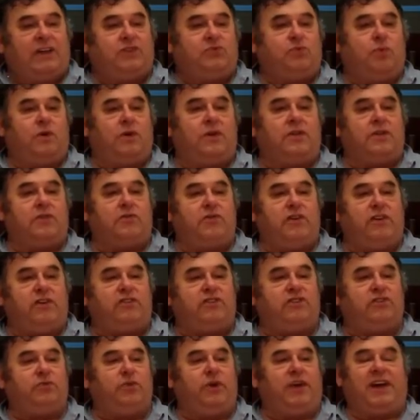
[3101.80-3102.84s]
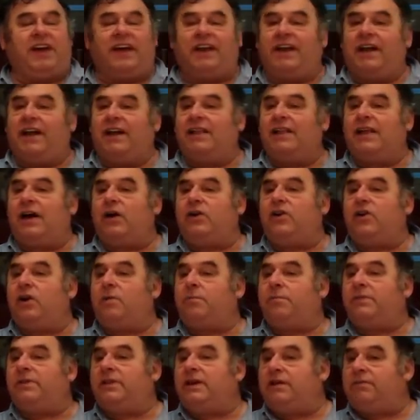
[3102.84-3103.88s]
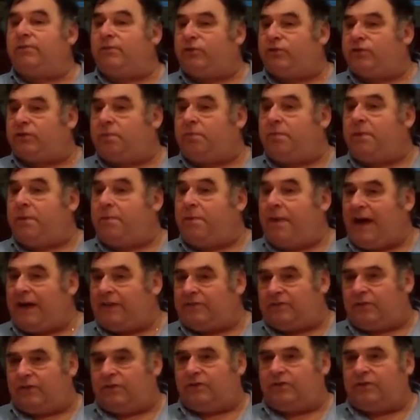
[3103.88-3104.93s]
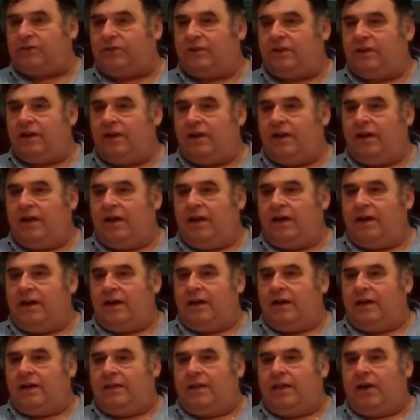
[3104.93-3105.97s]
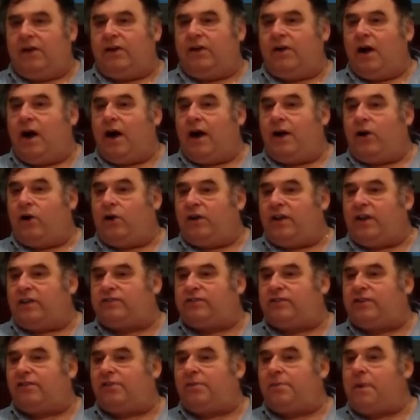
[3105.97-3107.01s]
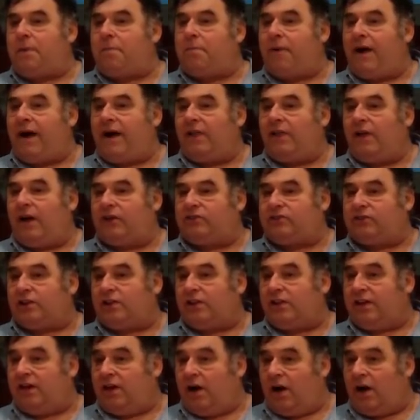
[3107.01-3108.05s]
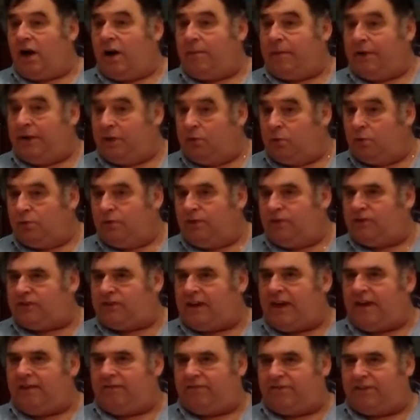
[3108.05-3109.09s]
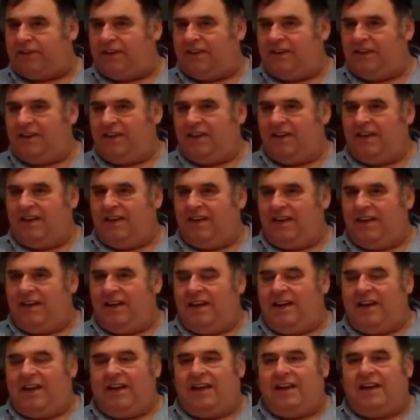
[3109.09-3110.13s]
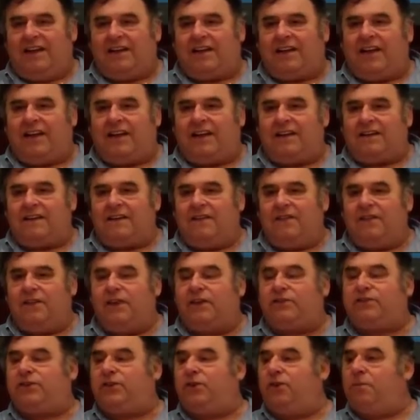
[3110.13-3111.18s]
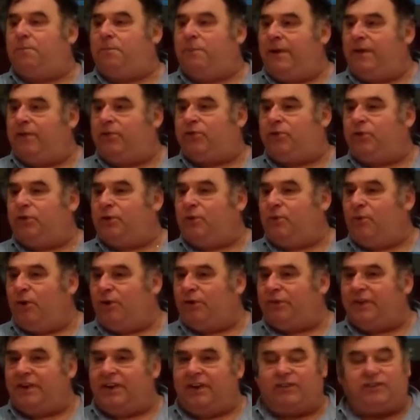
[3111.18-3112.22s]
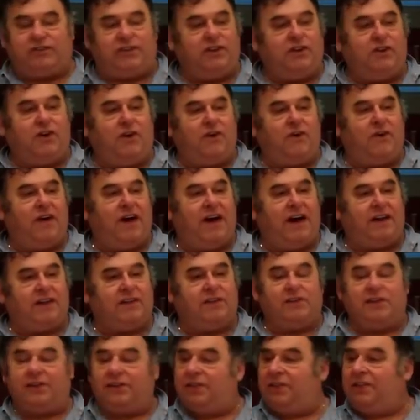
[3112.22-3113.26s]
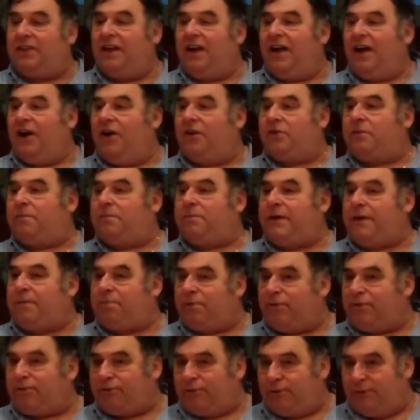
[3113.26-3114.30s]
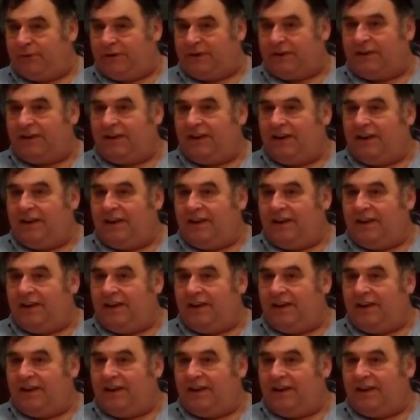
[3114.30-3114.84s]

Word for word: That's one of the reasons we cannot allow young believers to be pastors. Now, young, I don't necessarily mean biologically young, I mean newly saved. Unless you've been through the wilderness, you don't know how to lead other people through it.